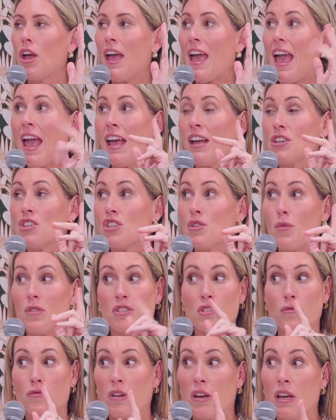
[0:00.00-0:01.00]
And she
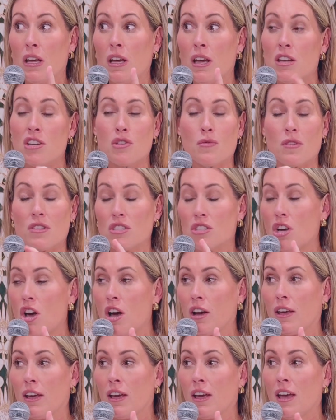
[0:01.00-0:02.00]
wasn't reading and she wasn't
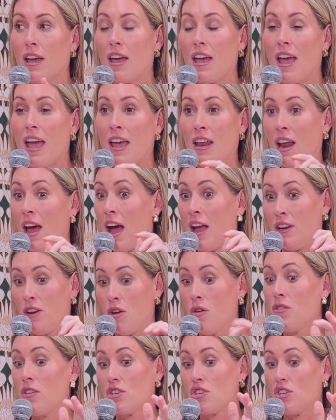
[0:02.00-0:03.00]
talking. And I
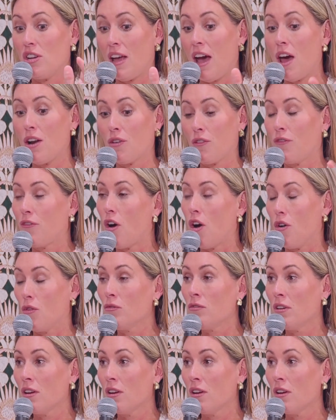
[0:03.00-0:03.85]
know that she had her phone.